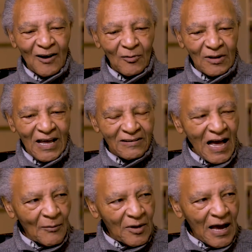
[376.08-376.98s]
and
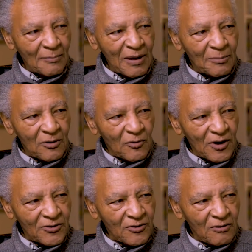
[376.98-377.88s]
that's how we got people to
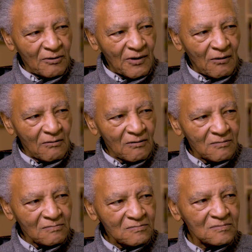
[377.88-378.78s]
register to vote
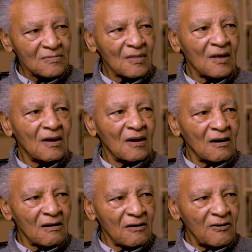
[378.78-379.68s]

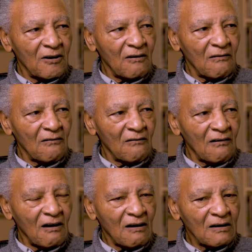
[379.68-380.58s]
you know.
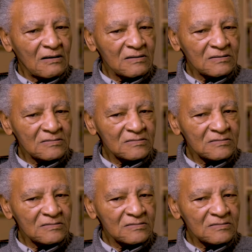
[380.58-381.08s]
Uh,